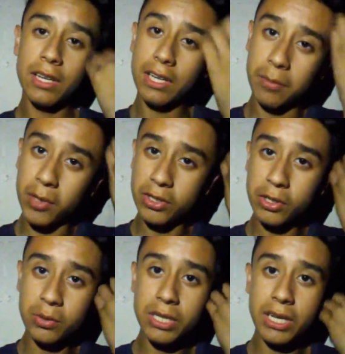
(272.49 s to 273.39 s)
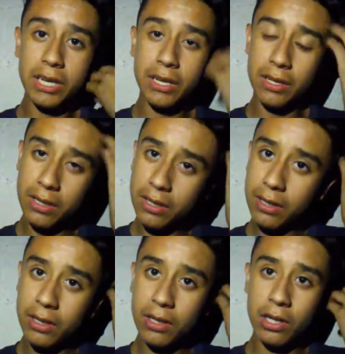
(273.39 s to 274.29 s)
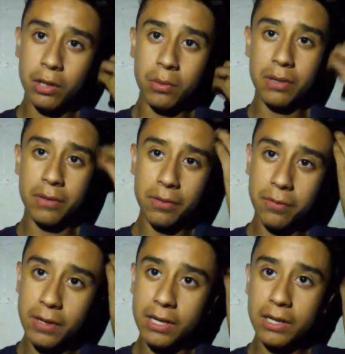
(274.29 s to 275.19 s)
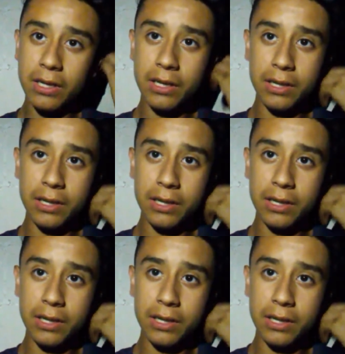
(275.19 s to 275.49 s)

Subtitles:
I'm on Tuesday, or whatever the fuck.